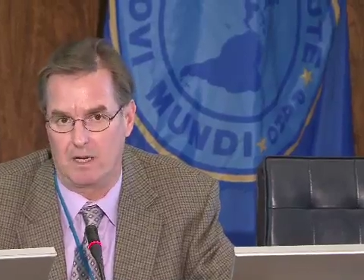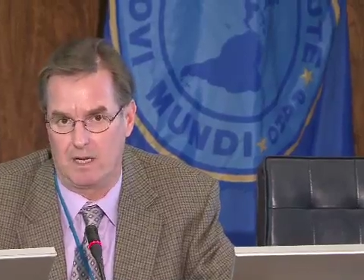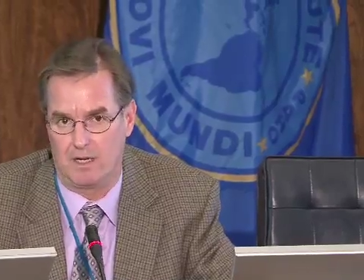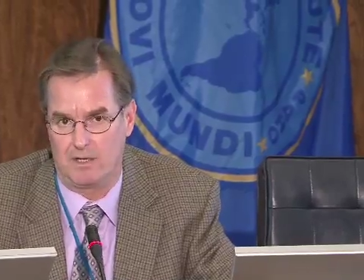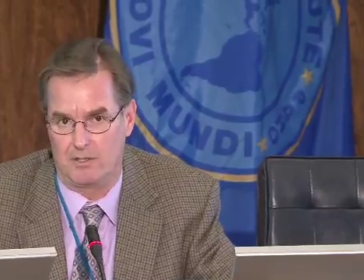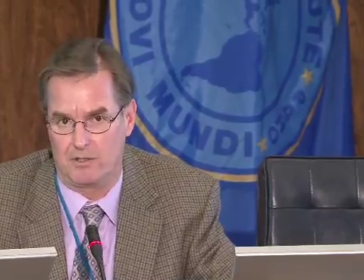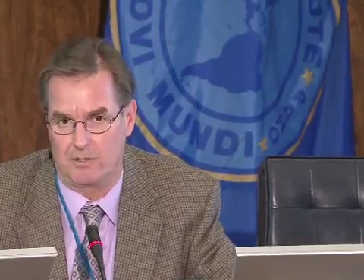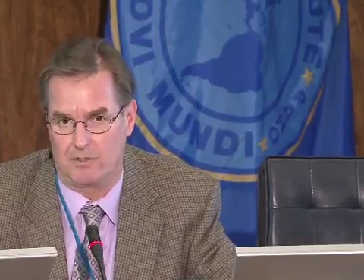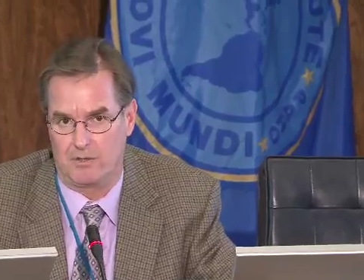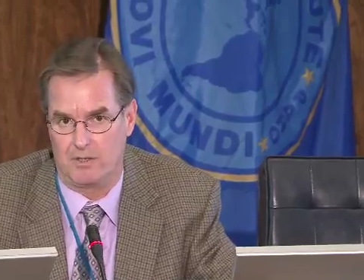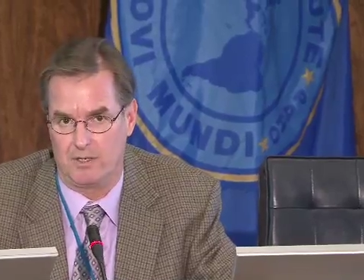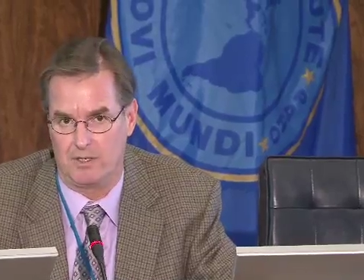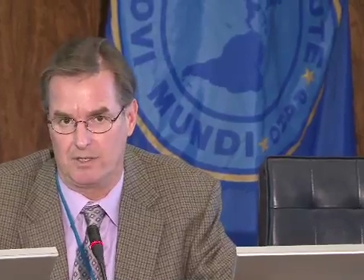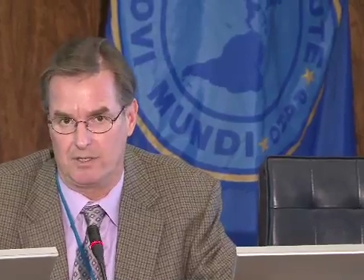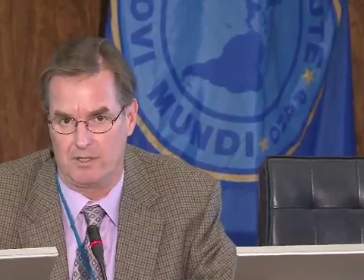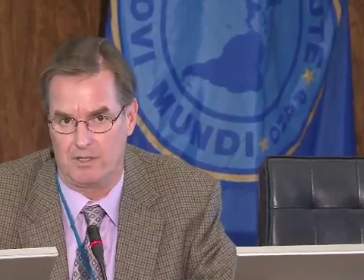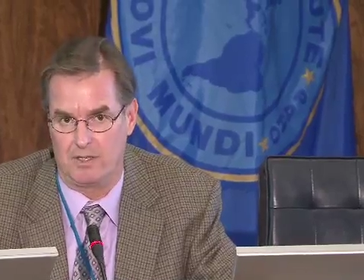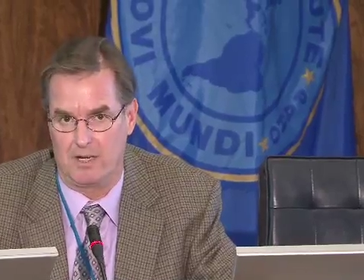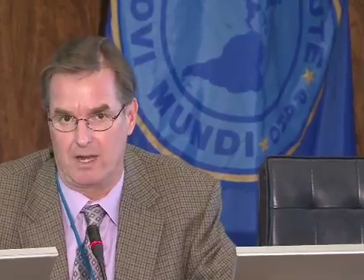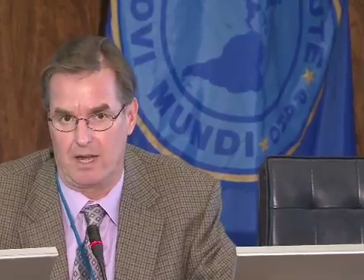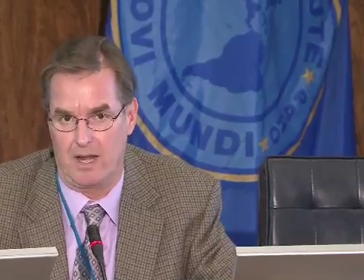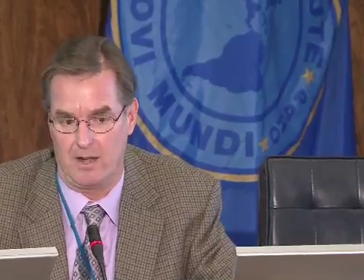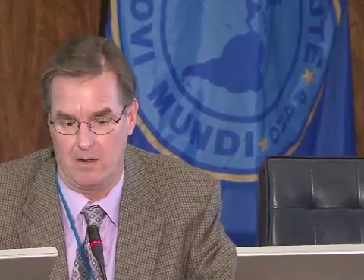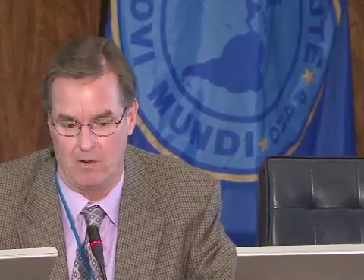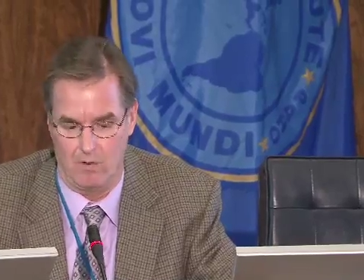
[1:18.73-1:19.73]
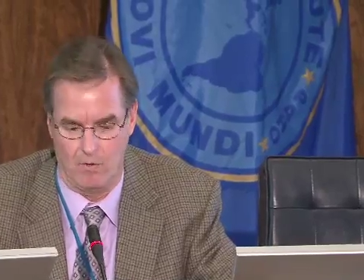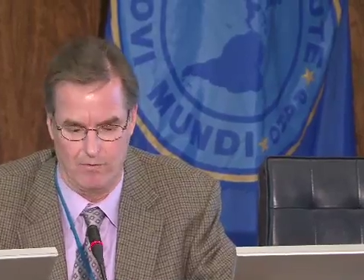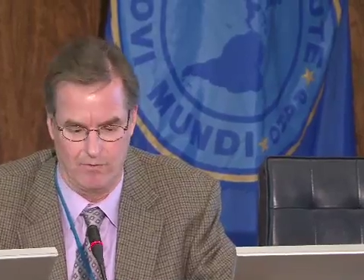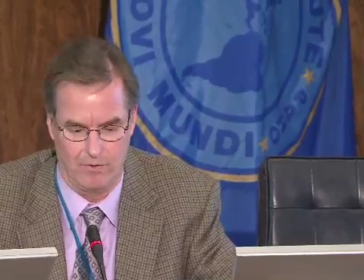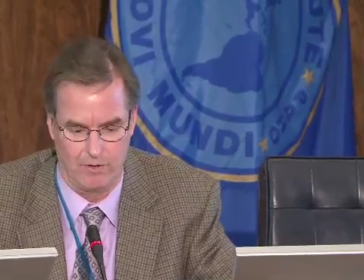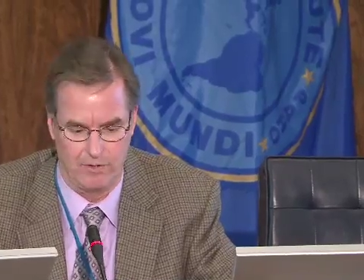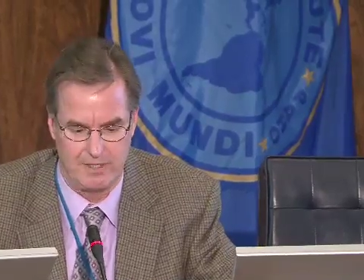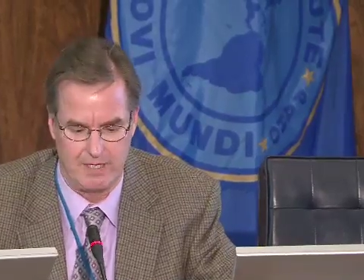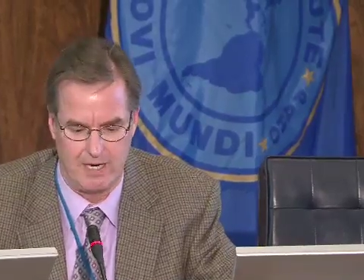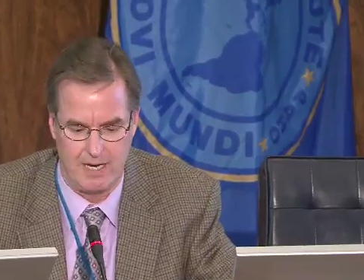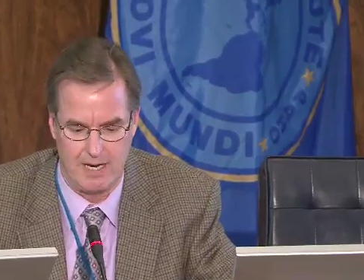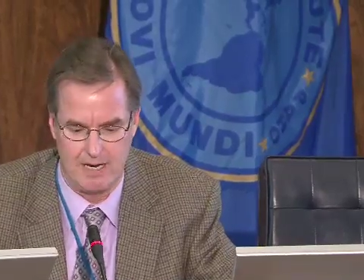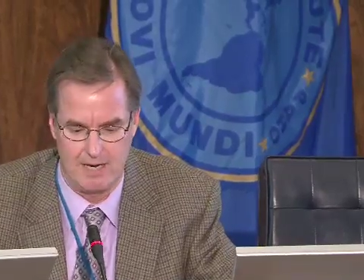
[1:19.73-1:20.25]
countries and
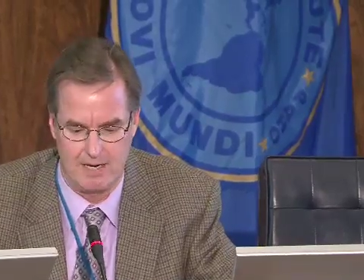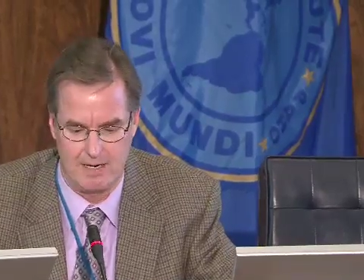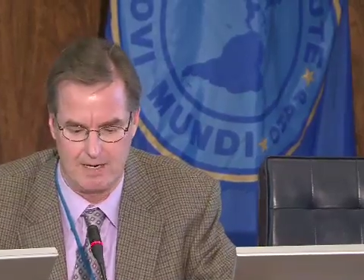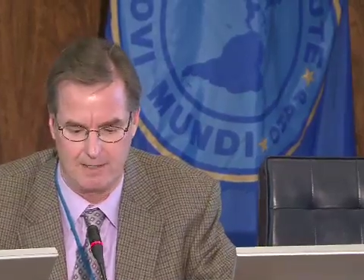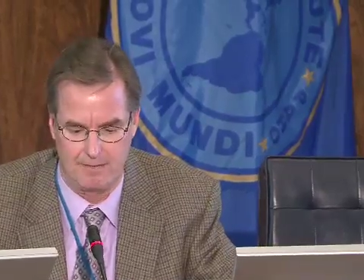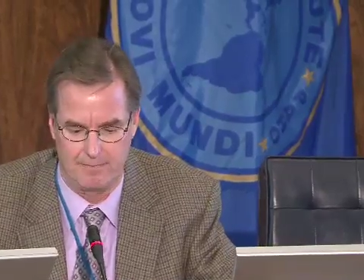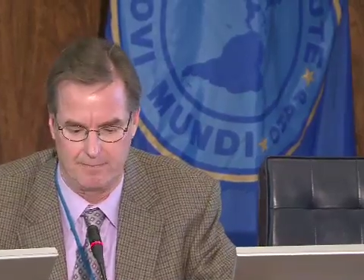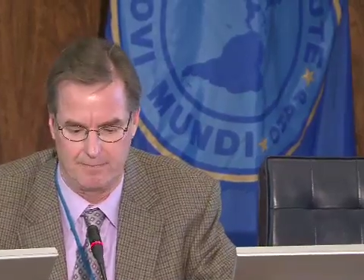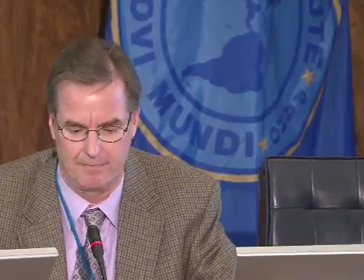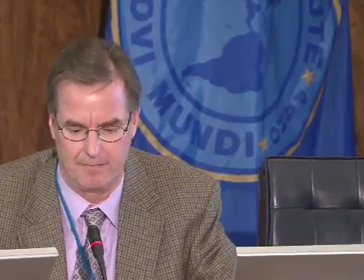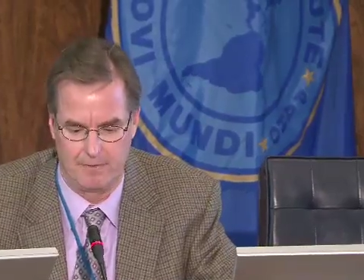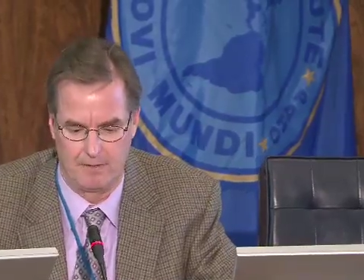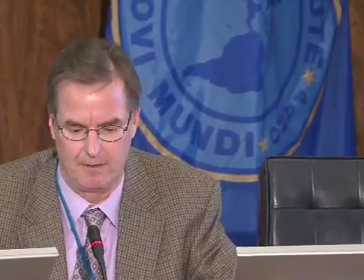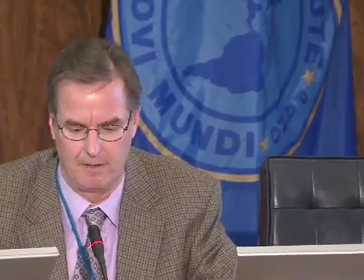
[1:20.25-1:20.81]
over time.